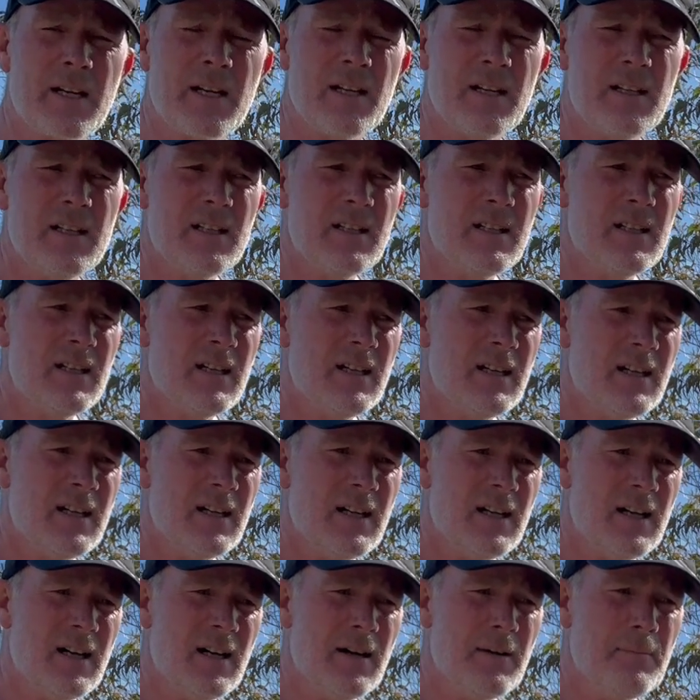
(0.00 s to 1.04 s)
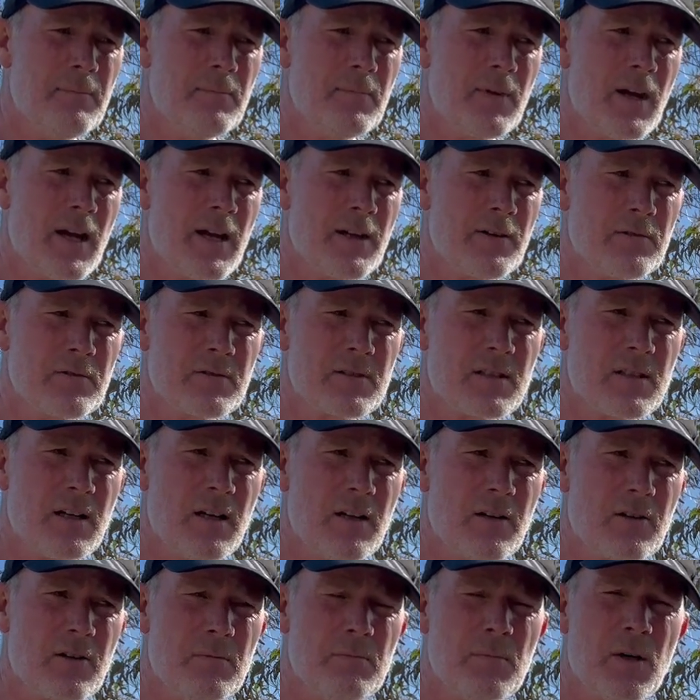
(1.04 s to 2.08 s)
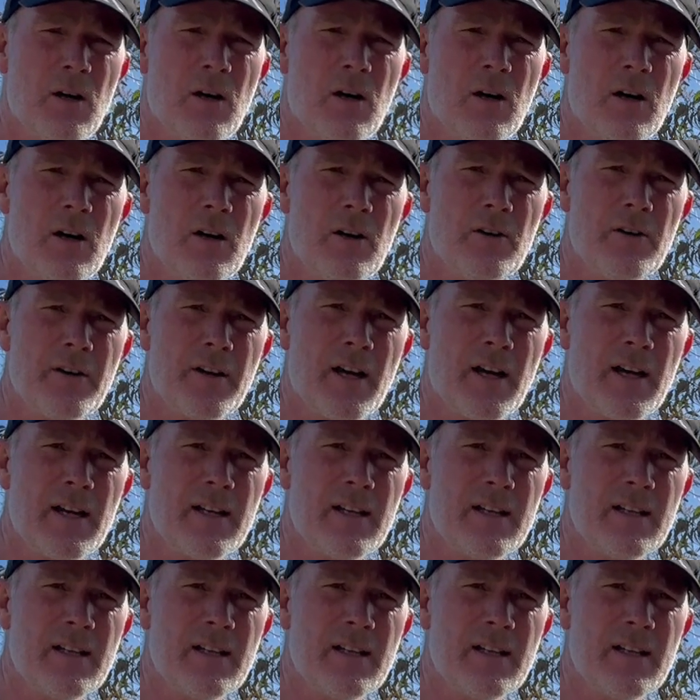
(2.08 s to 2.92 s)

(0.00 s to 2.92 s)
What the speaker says: And also I've got my eye on a